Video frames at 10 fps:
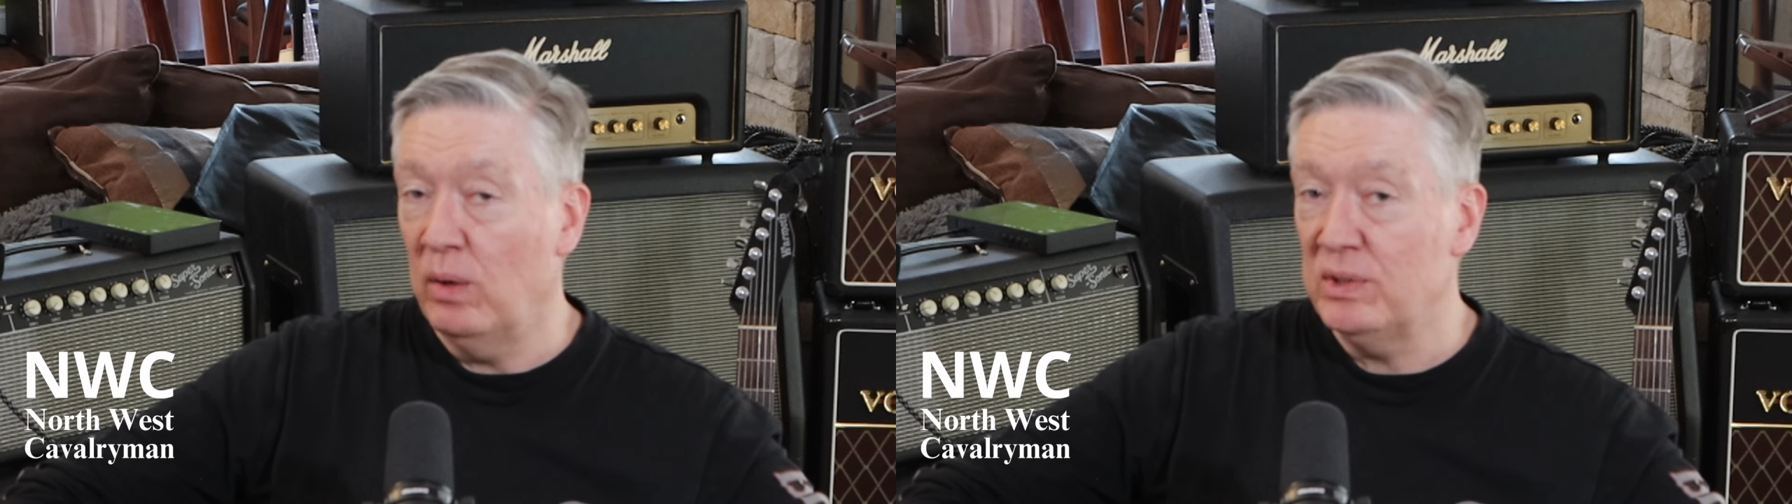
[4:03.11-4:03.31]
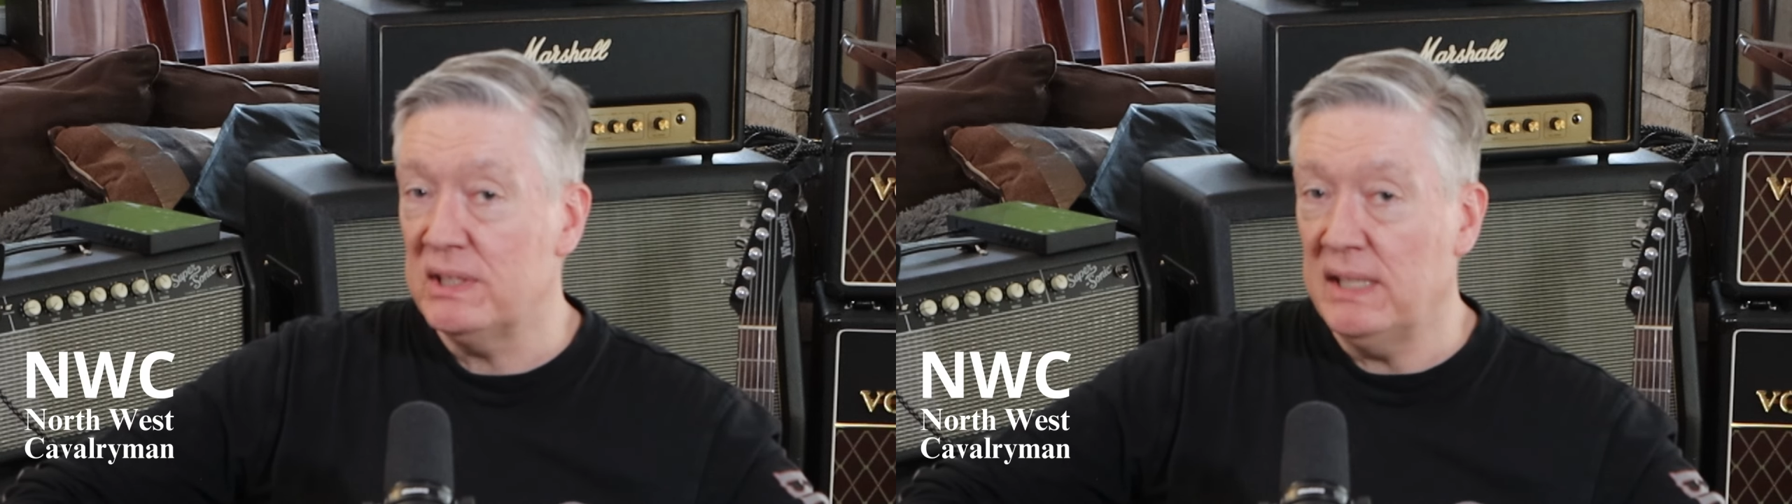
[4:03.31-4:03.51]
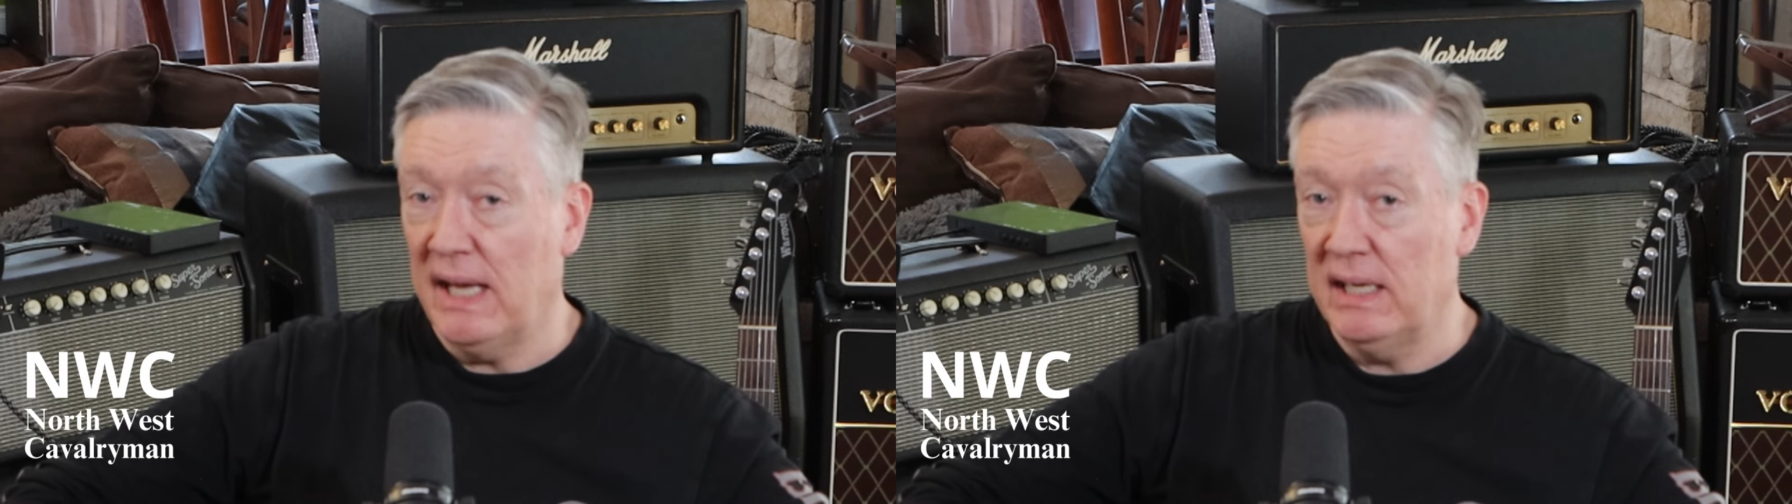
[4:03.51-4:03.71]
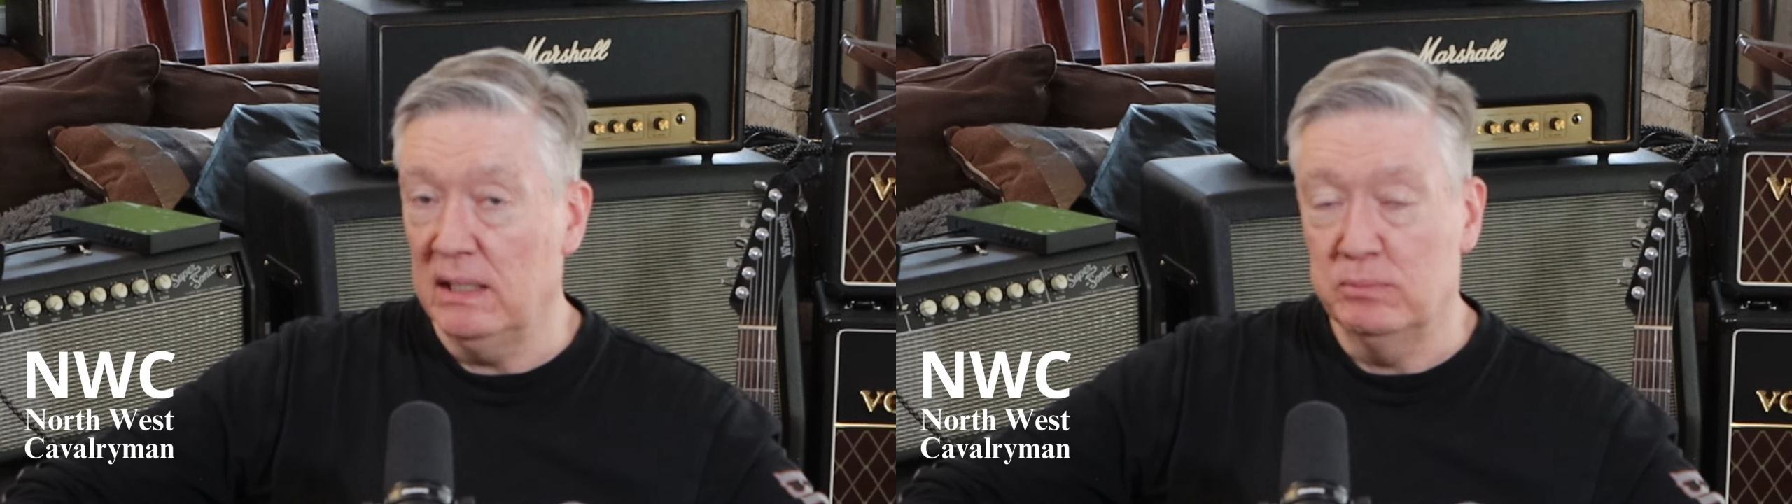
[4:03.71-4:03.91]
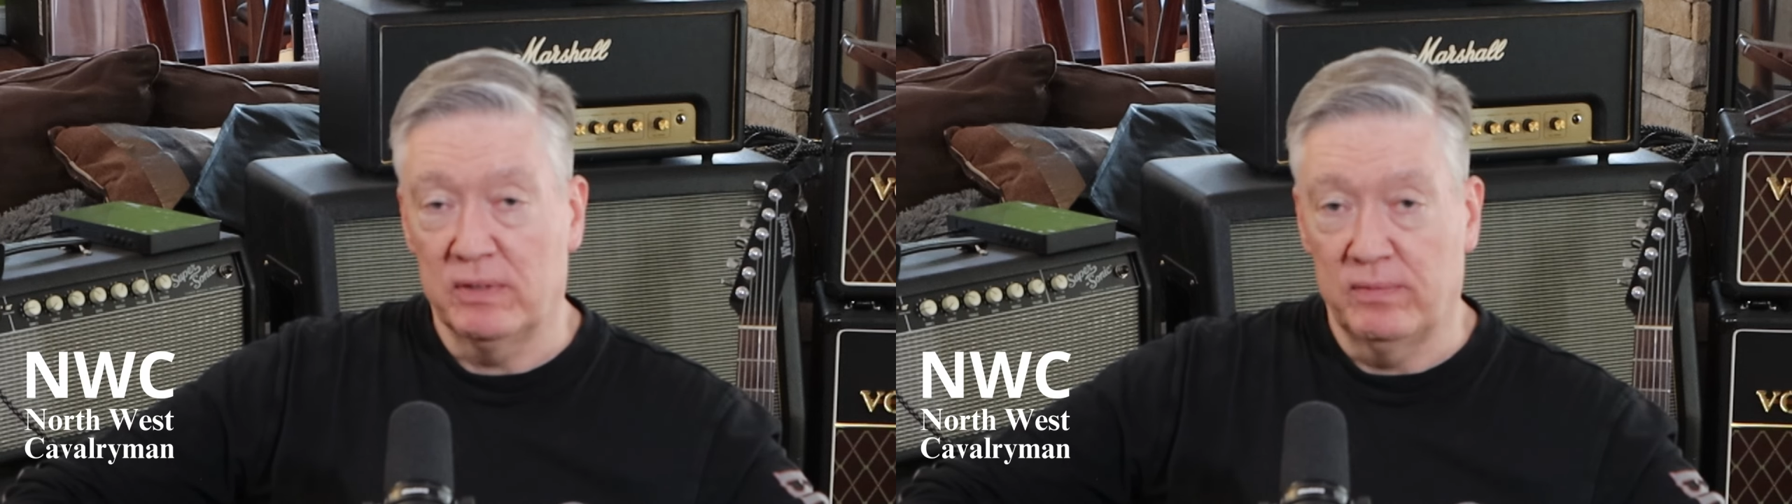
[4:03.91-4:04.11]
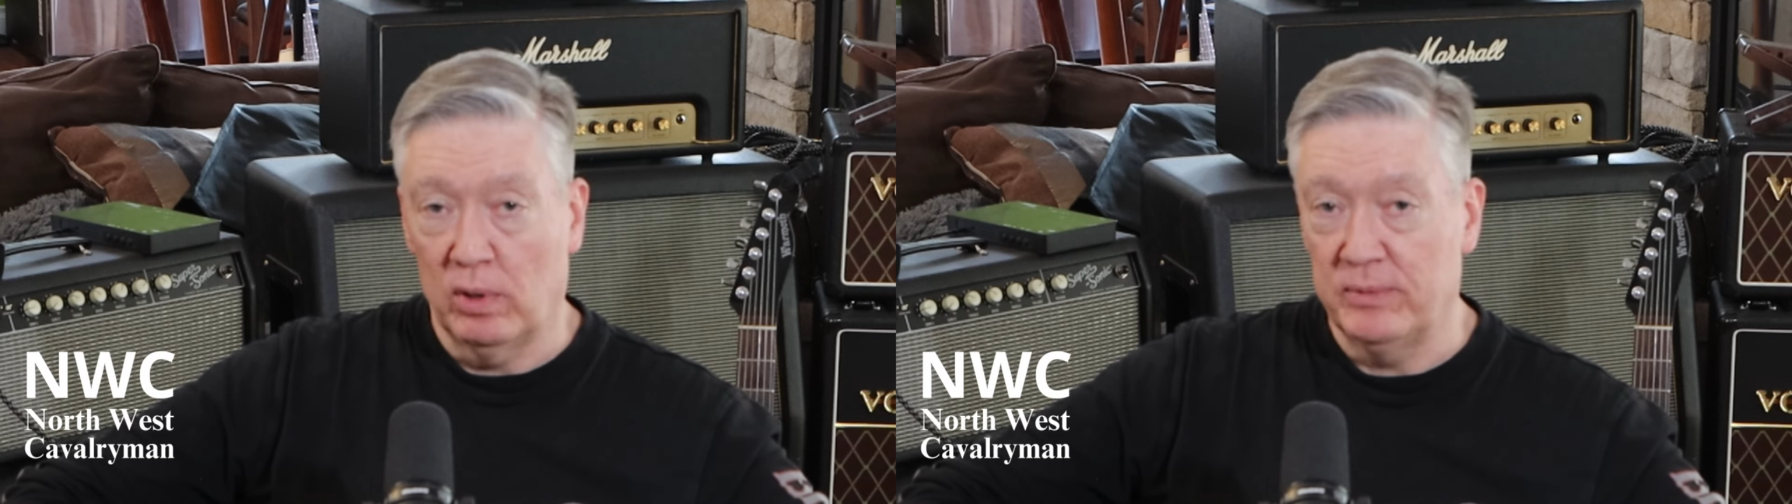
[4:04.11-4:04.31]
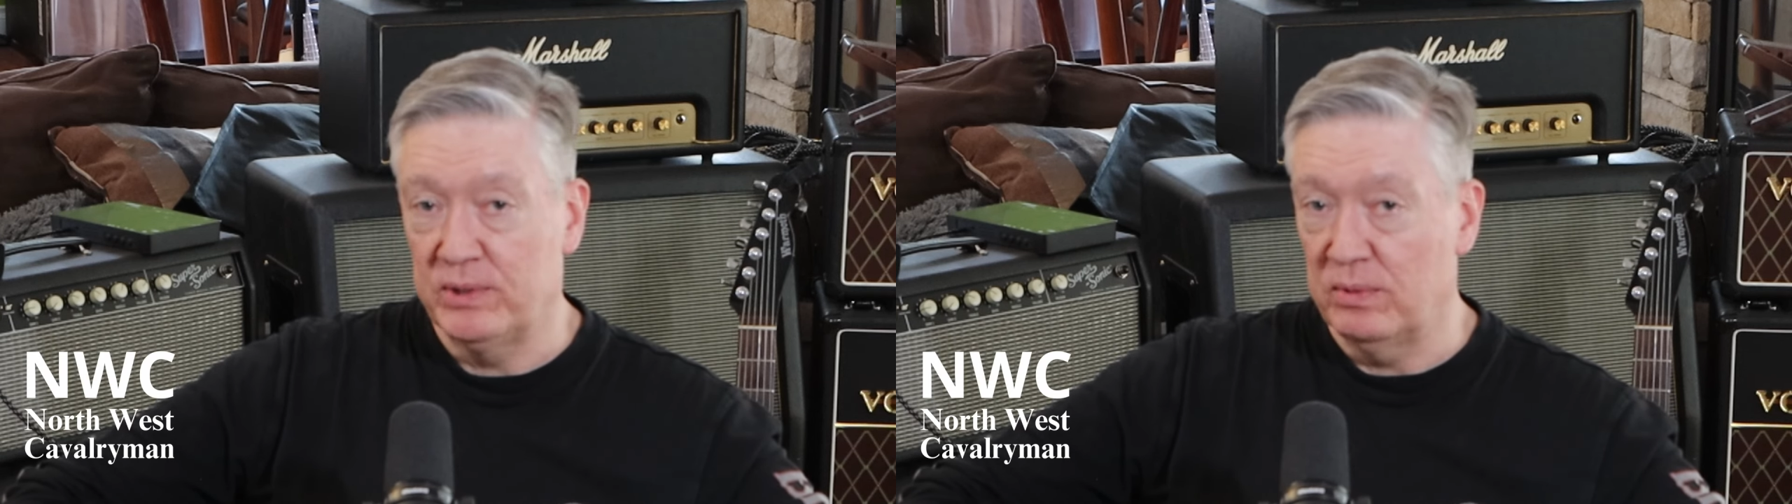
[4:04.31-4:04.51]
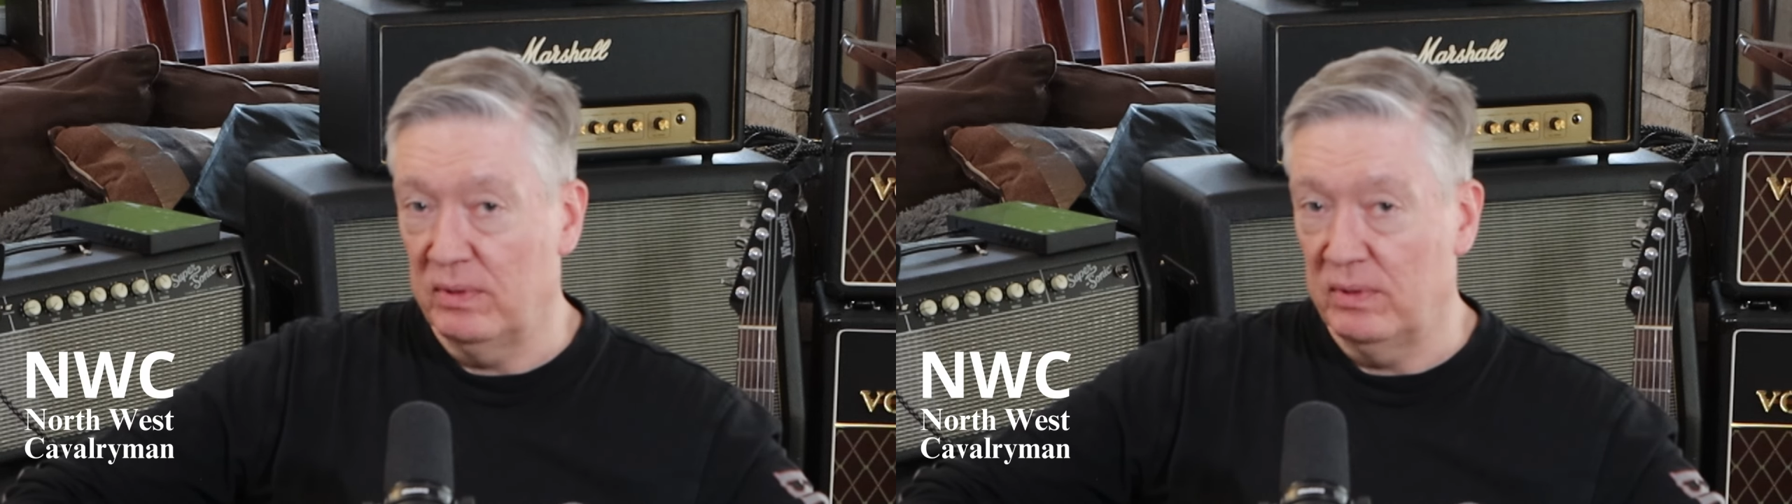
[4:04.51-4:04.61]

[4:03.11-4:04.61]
outstanding performance